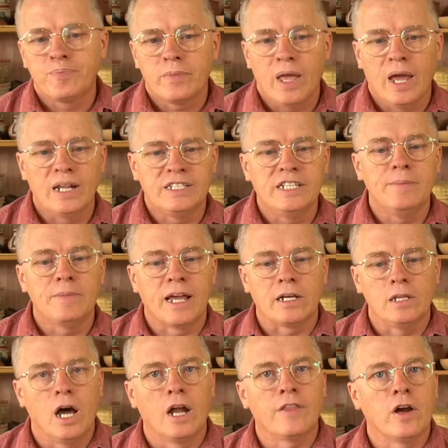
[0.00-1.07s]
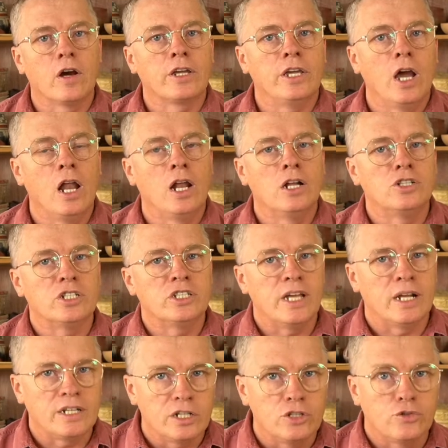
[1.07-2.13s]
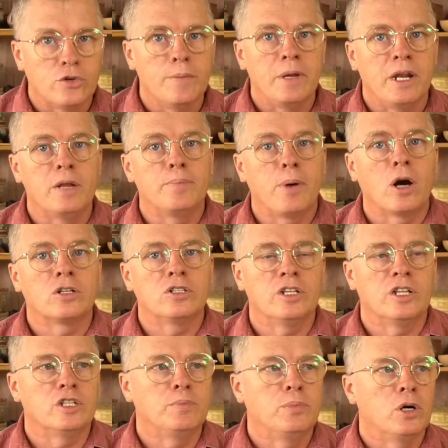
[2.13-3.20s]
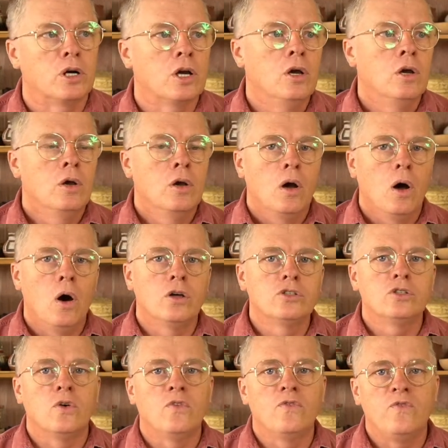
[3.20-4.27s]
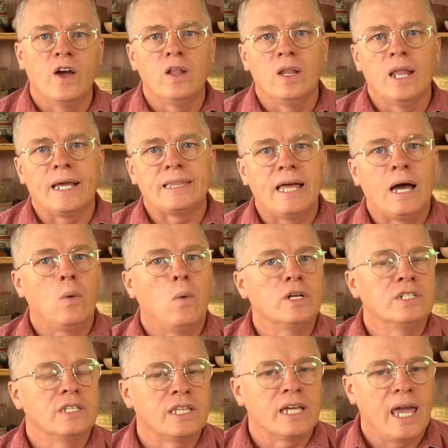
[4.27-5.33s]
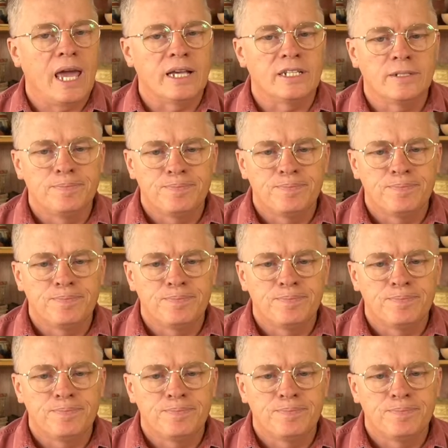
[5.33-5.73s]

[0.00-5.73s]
and it seemed like a lot of the archaeologists that contributed parts of this book also felt like that wasn't the case.